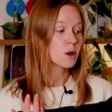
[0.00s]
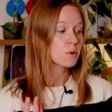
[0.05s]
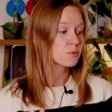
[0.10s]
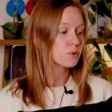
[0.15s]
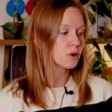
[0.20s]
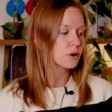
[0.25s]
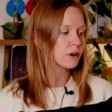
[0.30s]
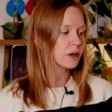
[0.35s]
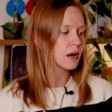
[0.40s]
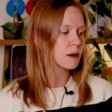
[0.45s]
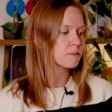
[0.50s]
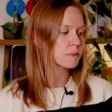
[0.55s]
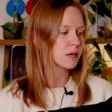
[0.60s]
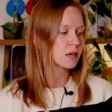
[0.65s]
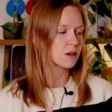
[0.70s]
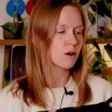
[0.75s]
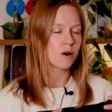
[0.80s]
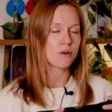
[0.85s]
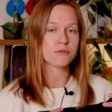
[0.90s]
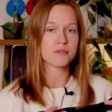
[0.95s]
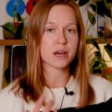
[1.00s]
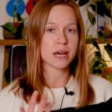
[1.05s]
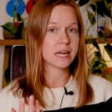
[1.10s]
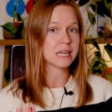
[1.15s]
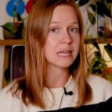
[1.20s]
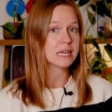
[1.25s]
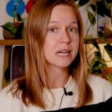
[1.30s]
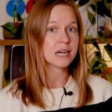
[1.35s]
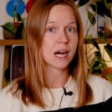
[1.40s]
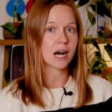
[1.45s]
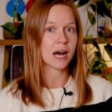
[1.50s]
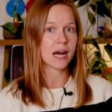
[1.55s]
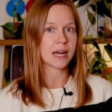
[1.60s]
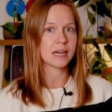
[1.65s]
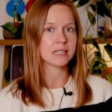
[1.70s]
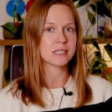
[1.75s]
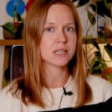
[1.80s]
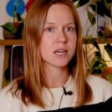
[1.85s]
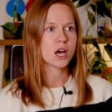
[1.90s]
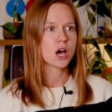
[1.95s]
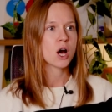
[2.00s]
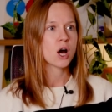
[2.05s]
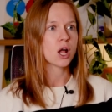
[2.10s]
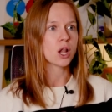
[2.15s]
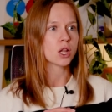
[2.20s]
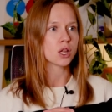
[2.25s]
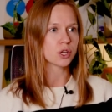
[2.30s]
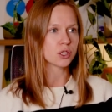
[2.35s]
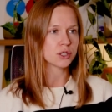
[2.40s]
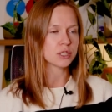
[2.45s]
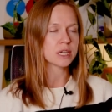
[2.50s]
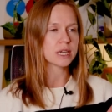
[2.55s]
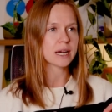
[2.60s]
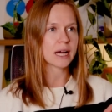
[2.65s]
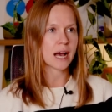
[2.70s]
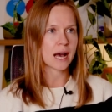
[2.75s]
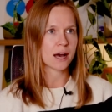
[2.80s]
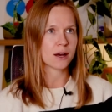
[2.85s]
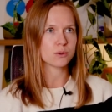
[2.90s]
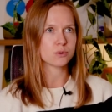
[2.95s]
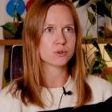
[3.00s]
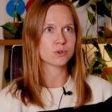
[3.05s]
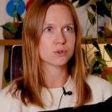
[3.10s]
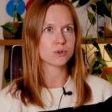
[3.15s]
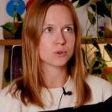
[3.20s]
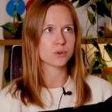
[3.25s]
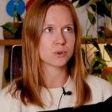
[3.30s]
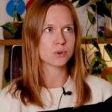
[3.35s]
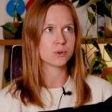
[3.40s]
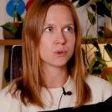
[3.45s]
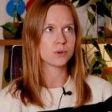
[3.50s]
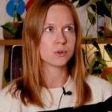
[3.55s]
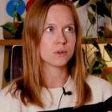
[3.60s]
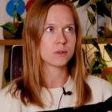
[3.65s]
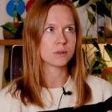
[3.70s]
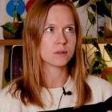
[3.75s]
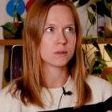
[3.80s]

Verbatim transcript: programming of any kind, learning how to